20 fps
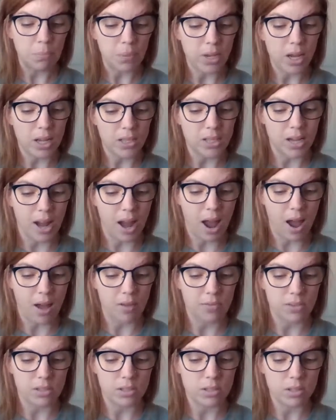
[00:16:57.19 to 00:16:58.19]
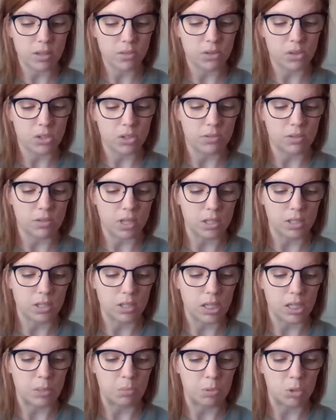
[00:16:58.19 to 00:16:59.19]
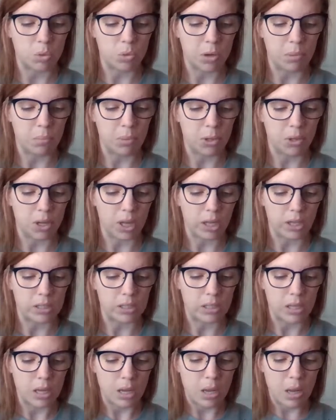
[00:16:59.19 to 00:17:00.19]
because I have, slivers of sunsets between buildings,